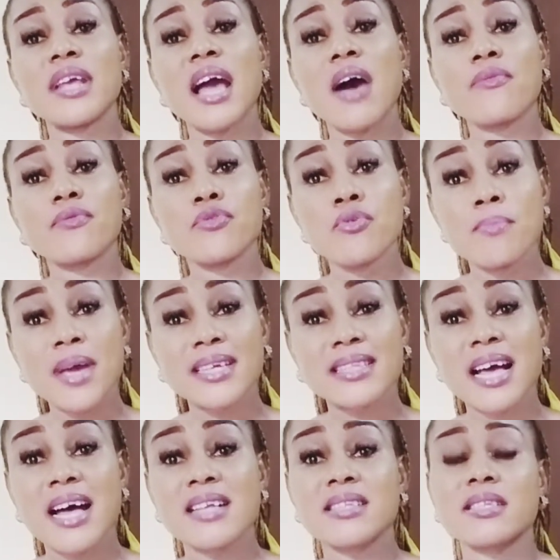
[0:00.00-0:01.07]
have
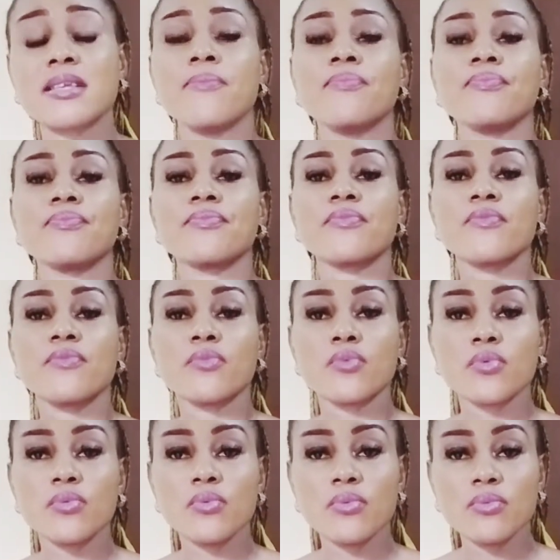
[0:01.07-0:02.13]
humectants
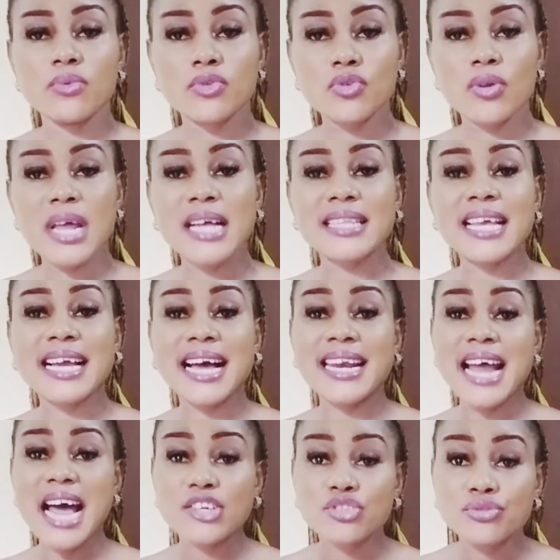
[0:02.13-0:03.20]
so that they can
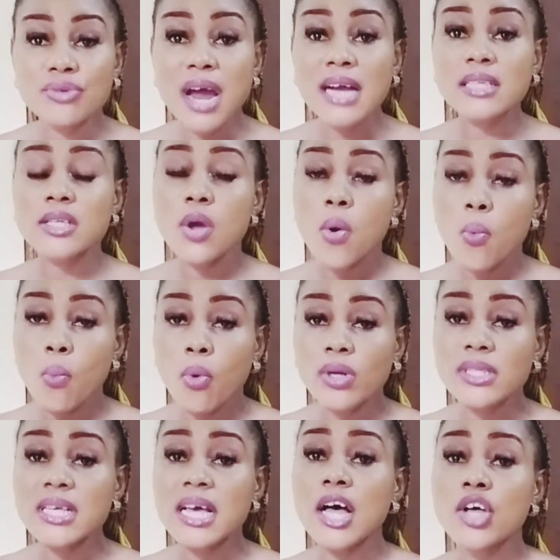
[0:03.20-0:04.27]
attract
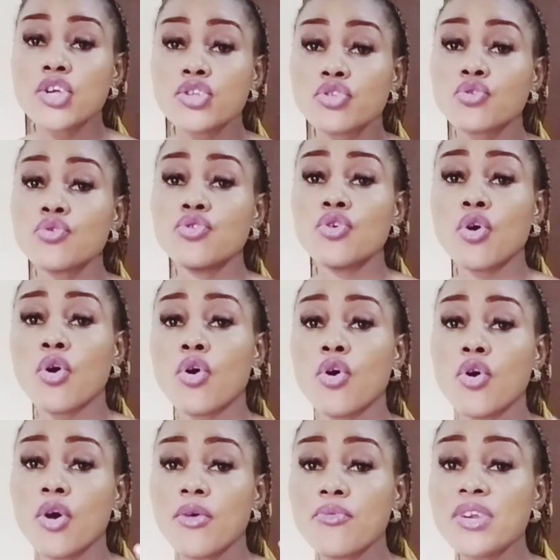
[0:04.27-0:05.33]
water to your,
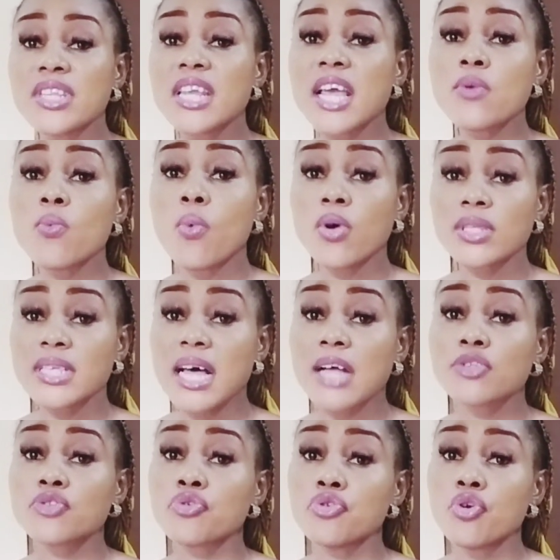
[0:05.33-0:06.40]
retain water
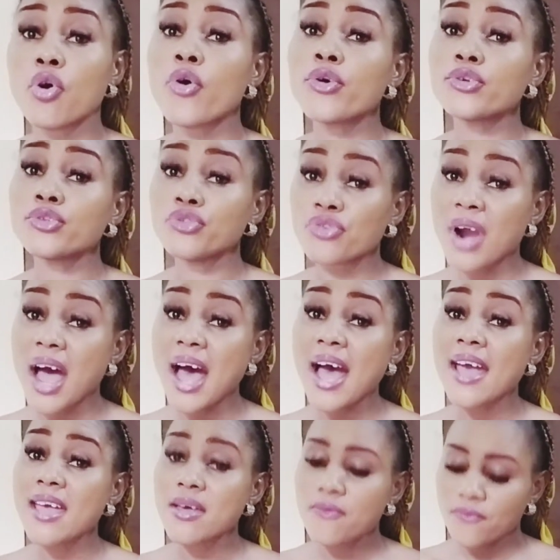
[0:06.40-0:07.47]
to your
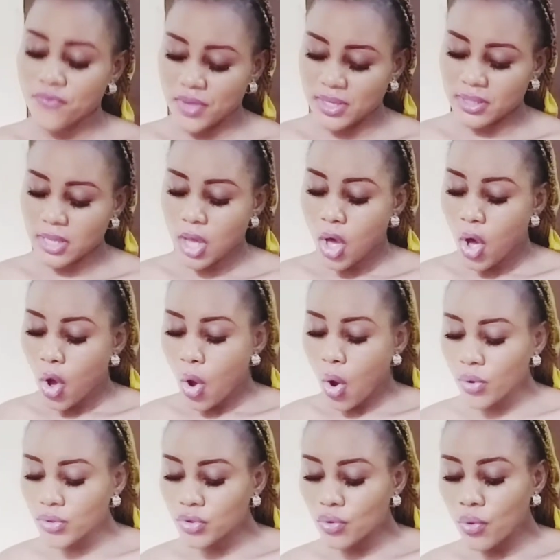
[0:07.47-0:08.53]
dry face.
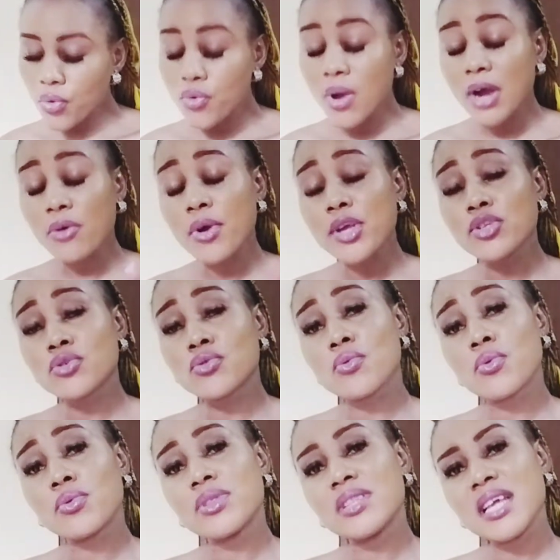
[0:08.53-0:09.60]
Also, you are going
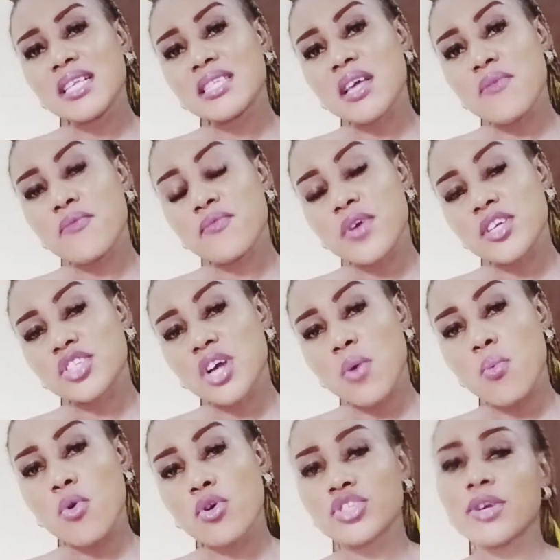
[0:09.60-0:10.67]
to need a facial
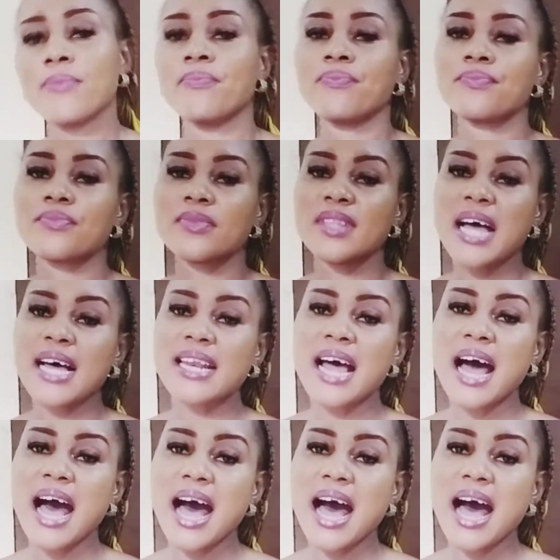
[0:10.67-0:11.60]
wash that